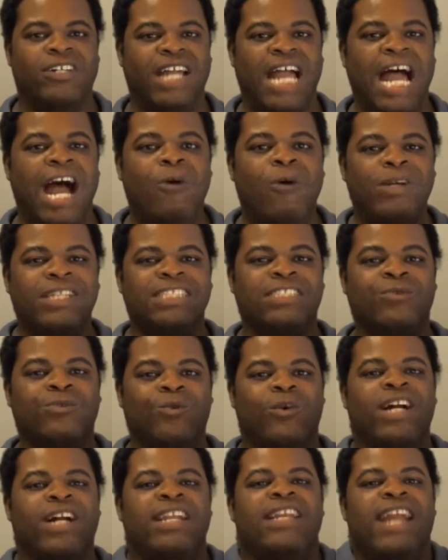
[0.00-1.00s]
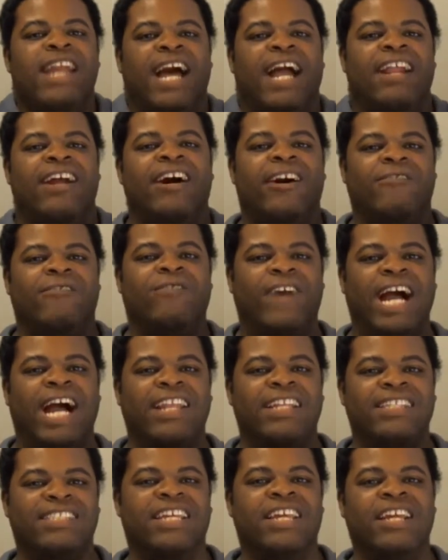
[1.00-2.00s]
How is one night of
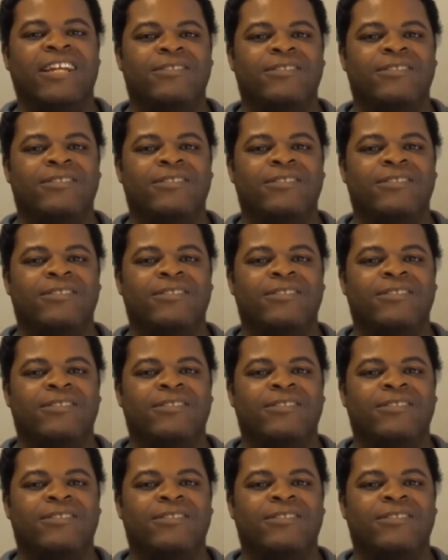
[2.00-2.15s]
violence